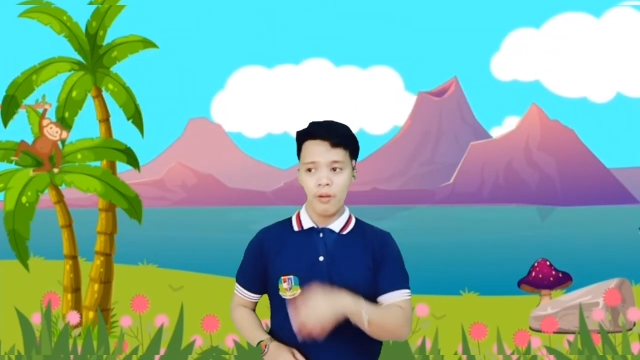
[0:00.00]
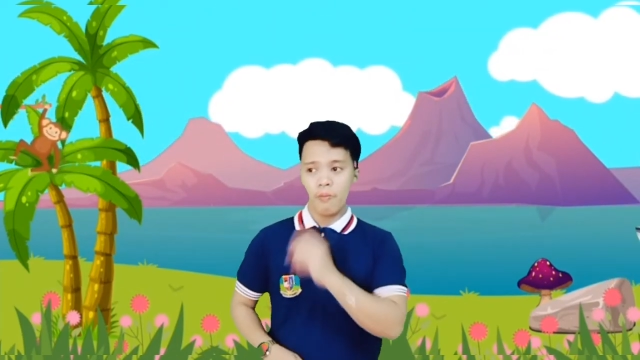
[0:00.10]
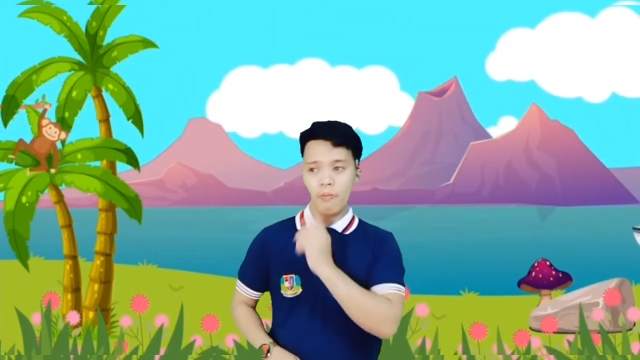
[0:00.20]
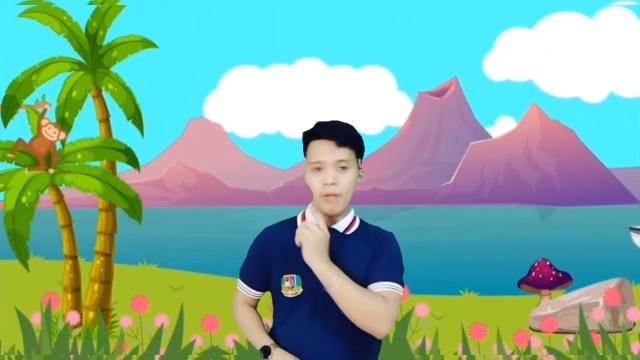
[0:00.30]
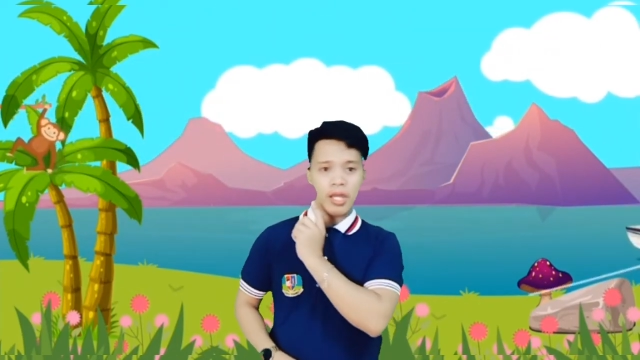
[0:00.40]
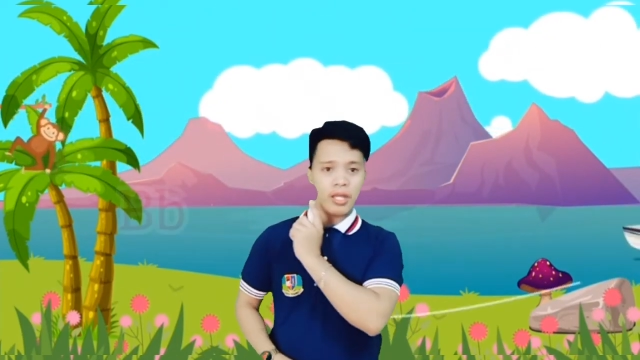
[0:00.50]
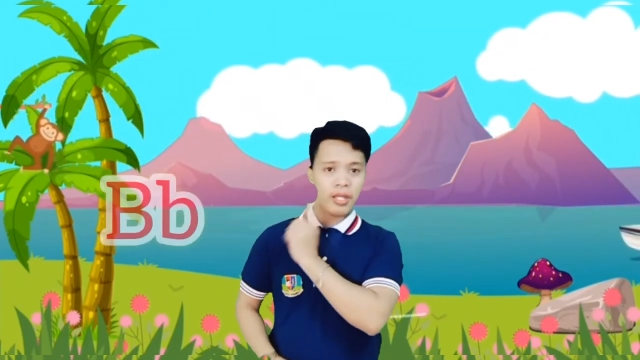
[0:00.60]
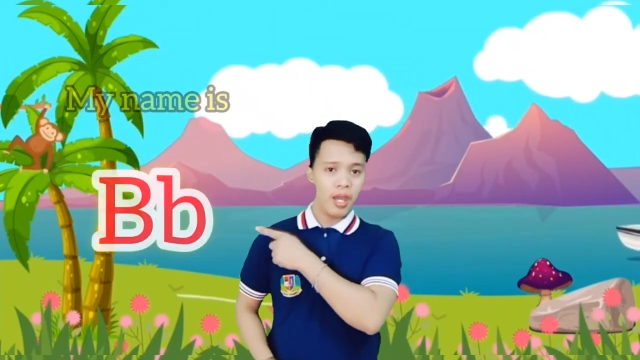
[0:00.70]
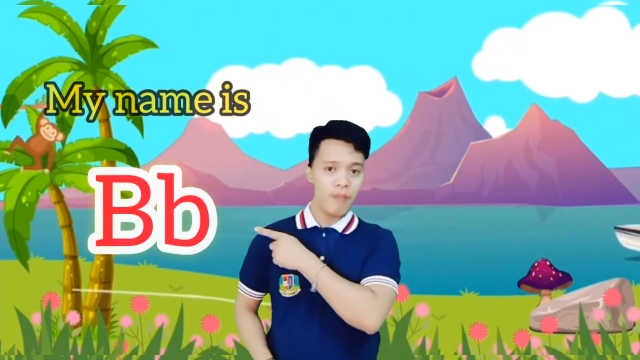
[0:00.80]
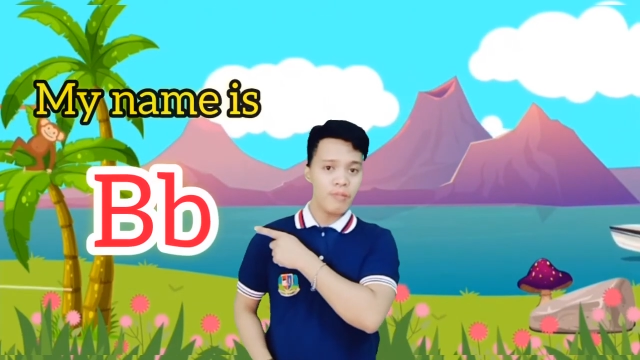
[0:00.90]
My
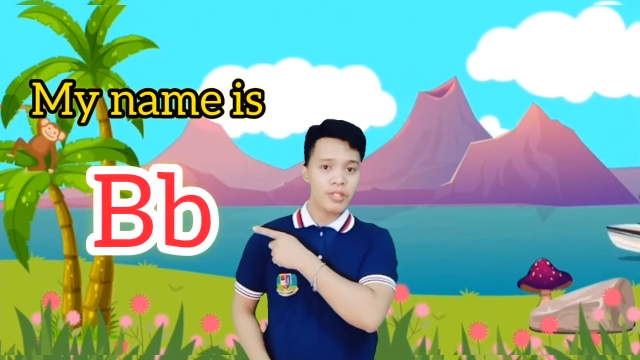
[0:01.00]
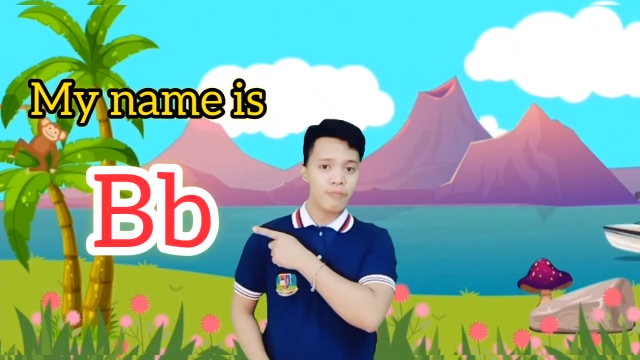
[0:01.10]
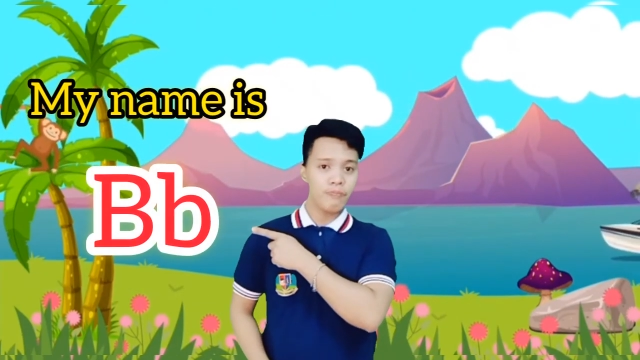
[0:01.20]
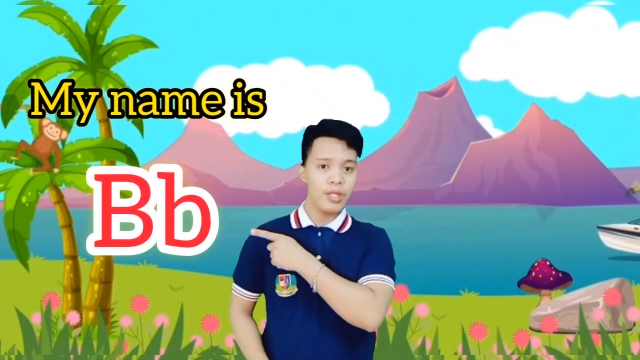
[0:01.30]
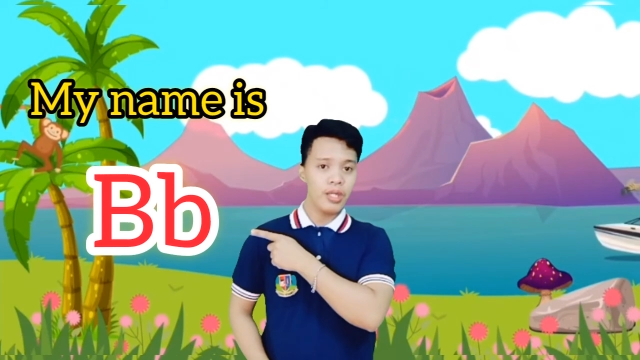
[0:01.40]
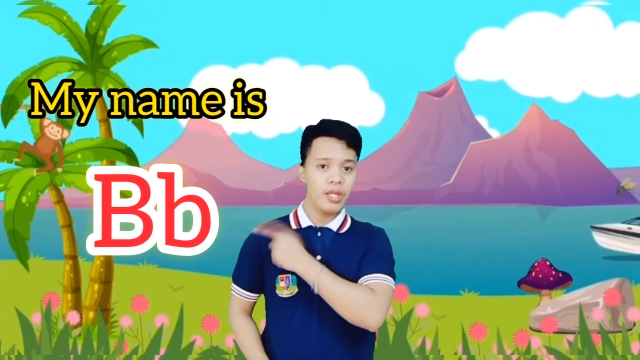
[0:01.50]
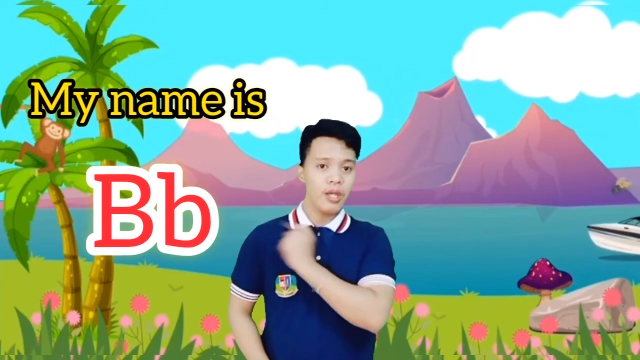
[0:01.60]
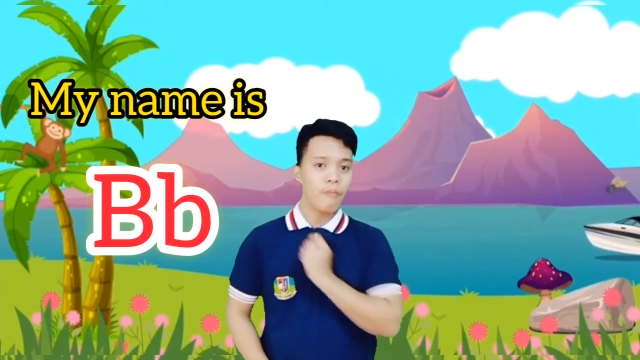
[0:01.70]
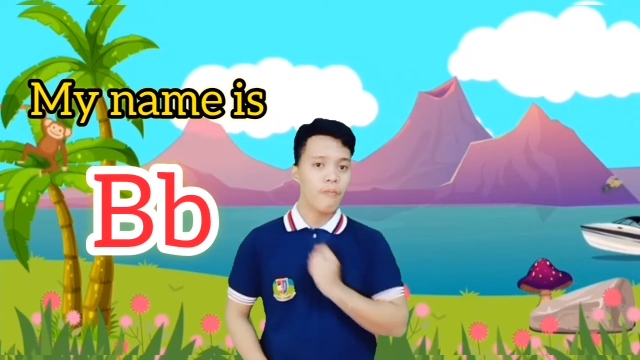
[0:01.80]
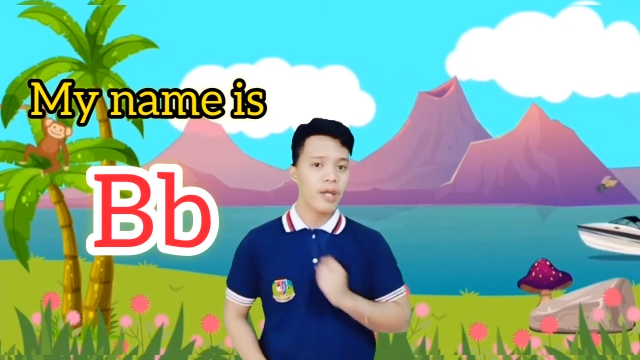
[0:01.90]
name is
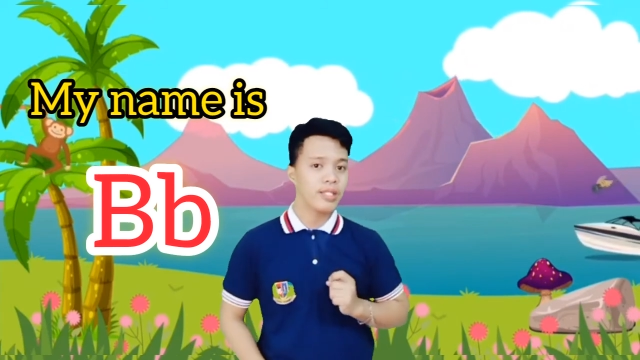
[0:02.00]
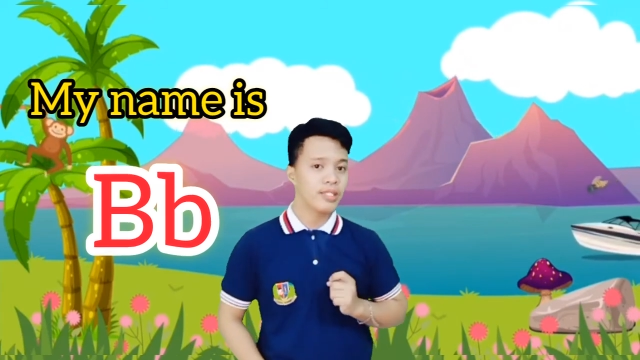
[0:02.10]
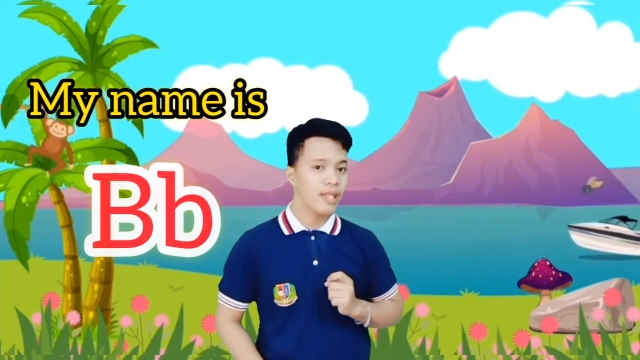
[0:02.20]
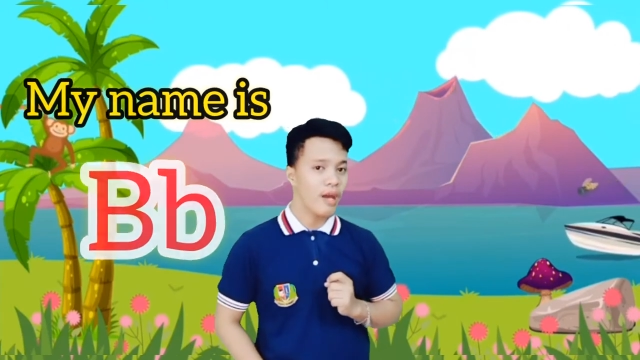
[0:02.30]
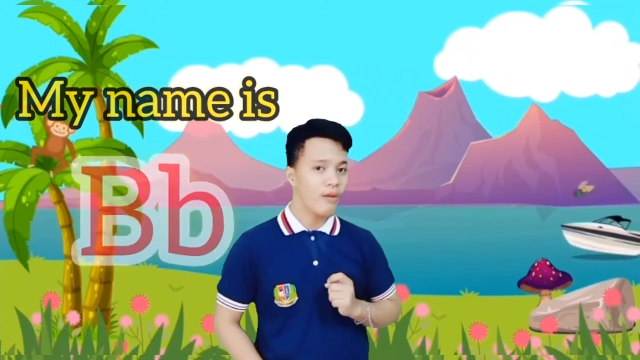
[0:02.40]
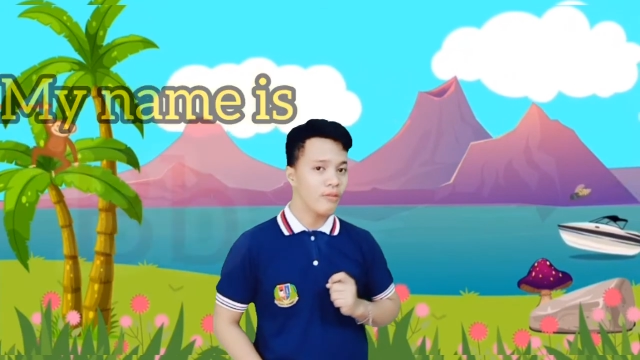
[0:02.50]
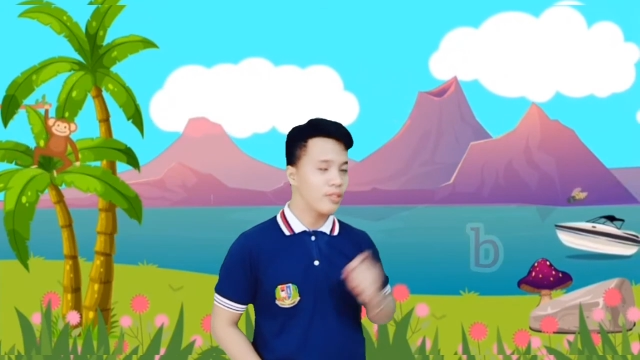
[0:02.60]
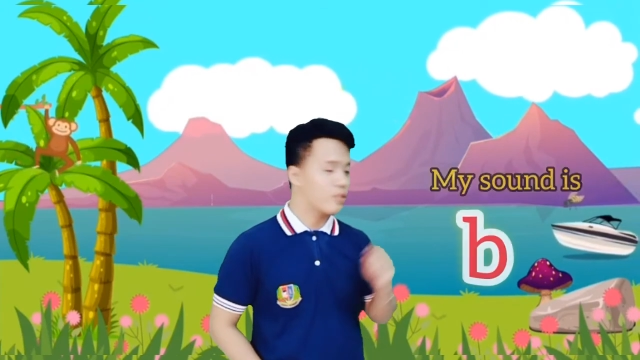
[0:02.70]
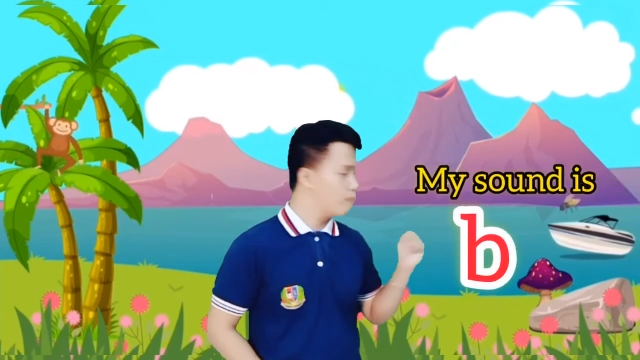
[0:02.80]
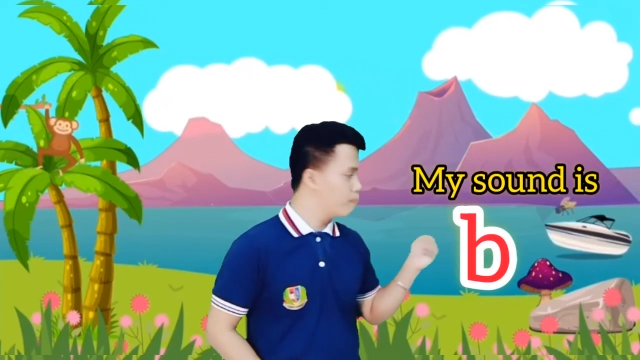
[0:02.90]
B, my sound
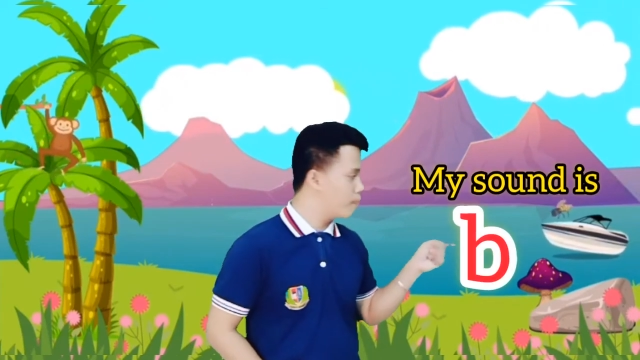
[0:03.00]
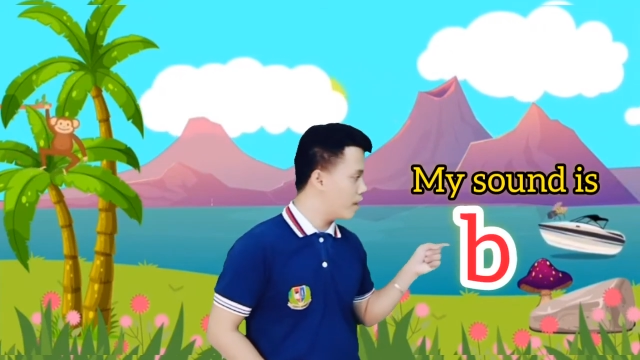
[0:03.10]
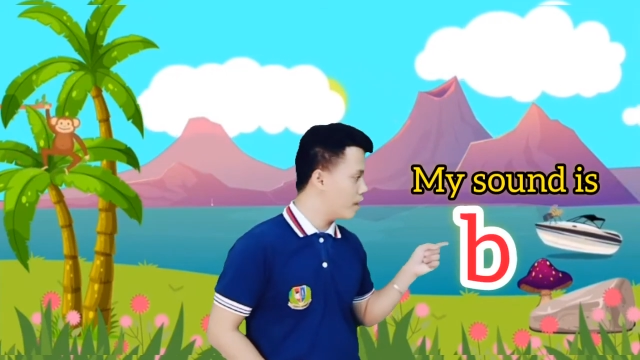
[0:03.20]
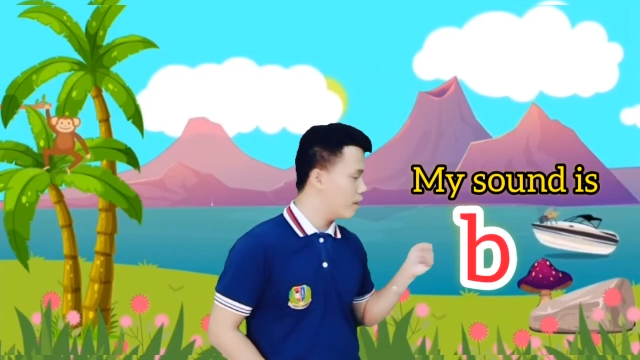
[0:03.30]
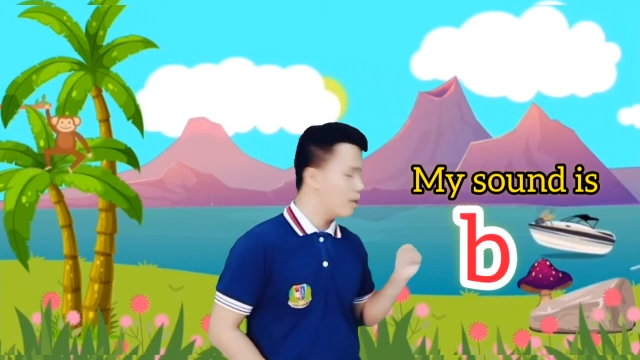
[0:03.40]
is B.